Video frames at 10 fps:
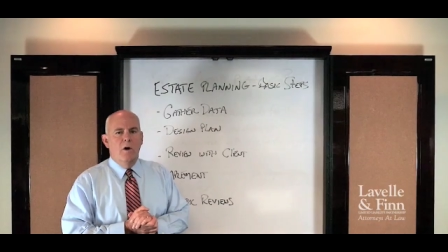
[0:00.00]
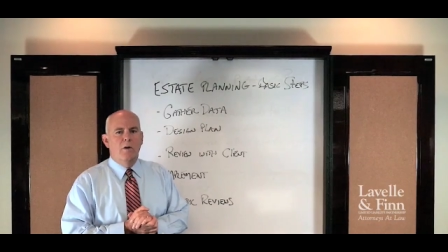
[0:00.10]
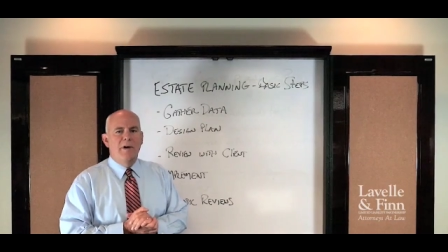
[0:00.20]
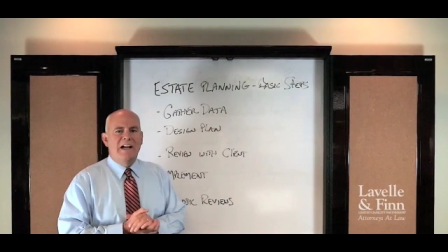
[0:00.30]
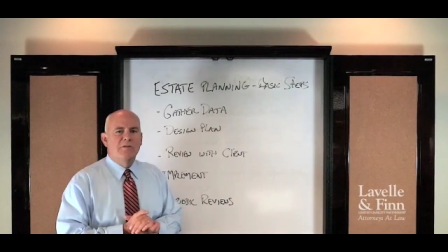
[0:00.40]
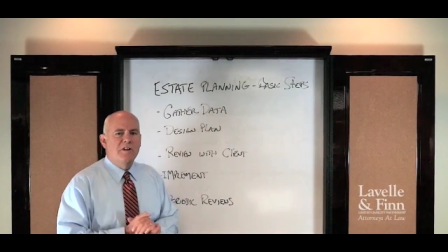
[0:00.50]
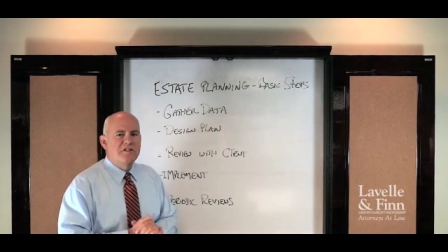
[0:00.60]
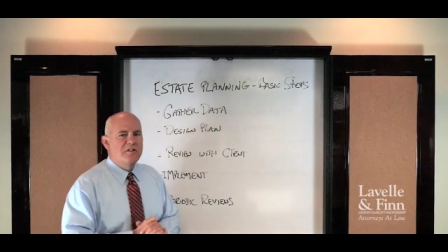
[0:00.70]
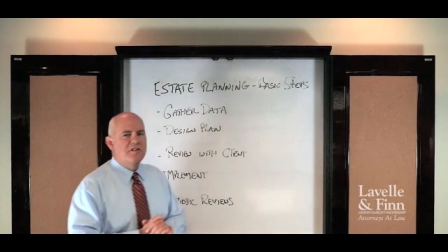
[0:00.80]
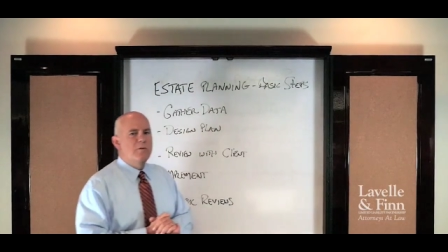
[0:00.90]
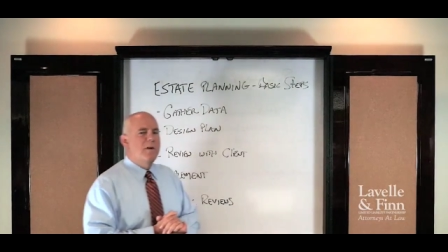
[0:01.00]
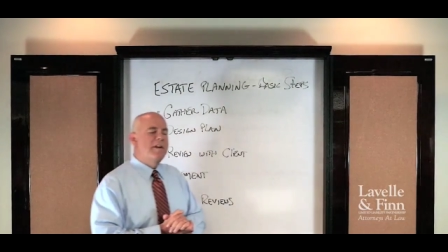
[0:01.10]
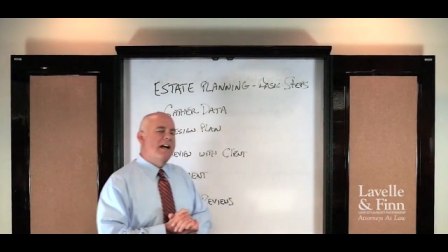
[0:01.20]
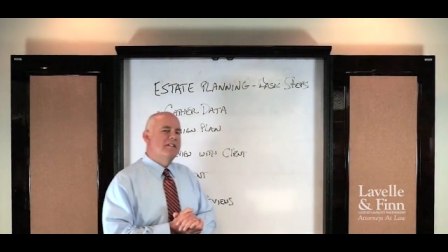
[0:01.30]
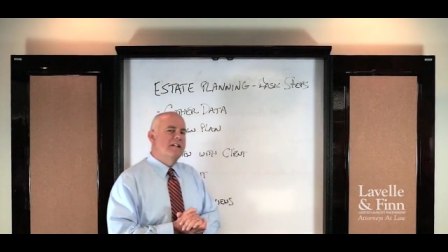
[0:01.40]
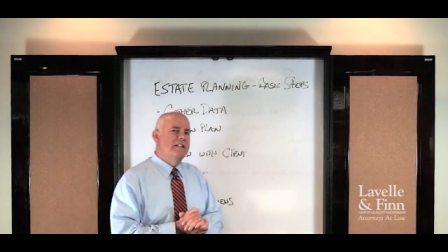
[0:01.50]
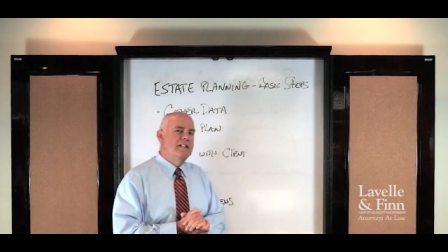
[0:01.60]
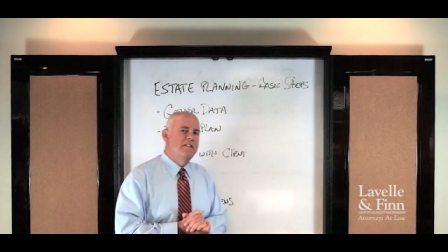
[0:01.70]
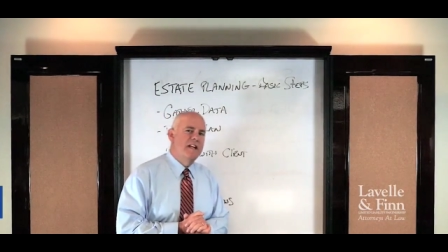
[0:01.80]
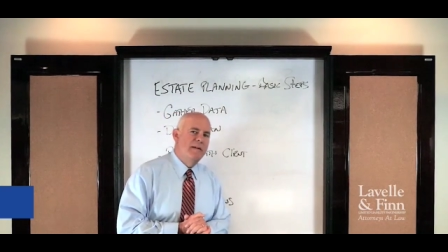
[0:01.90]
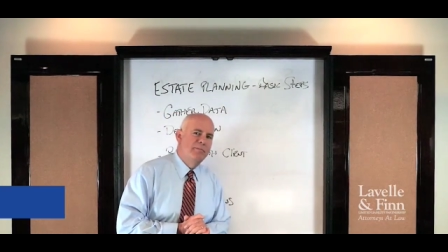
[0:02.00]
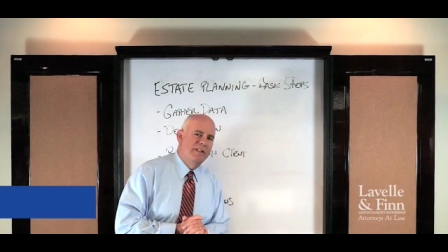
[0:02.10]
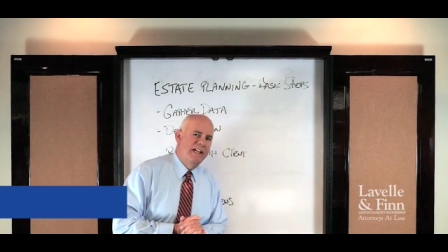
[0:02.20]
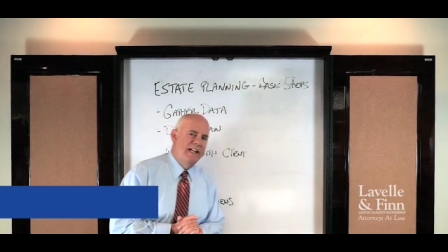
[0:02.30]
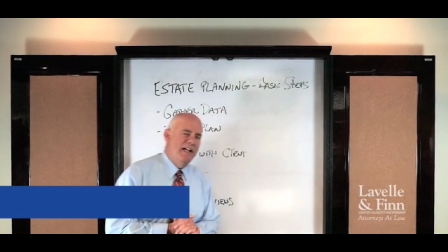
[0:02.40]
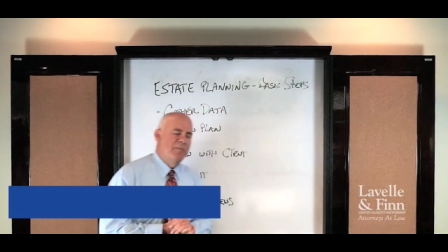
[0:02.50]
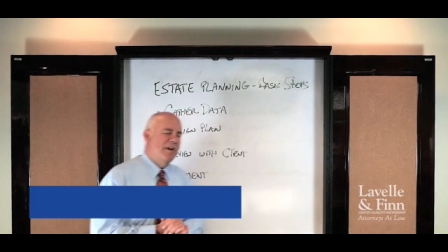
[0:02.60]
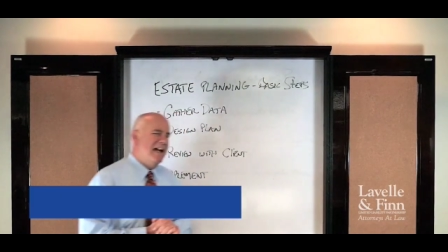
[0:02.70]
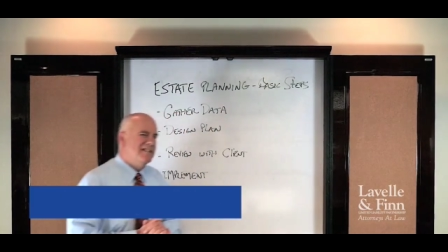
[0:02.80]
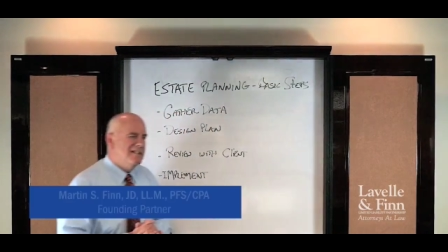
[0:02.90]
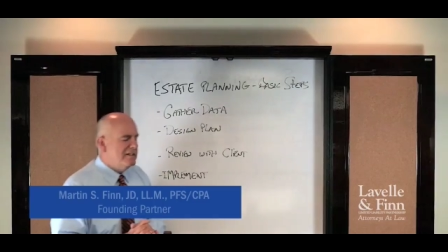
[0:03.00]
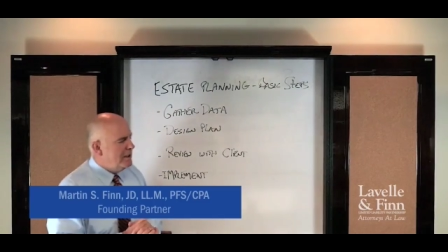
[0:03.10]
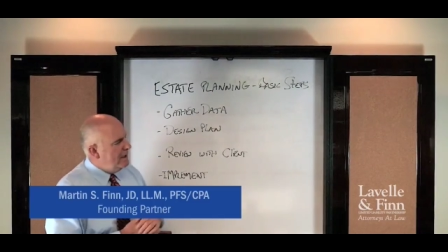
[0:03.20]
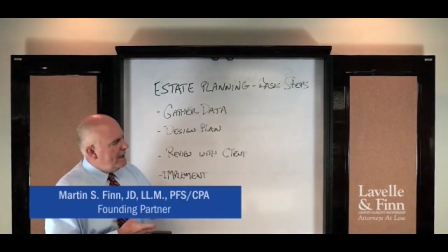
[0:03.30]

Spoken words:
Welcome back to our series of webcasts on the estate planning process.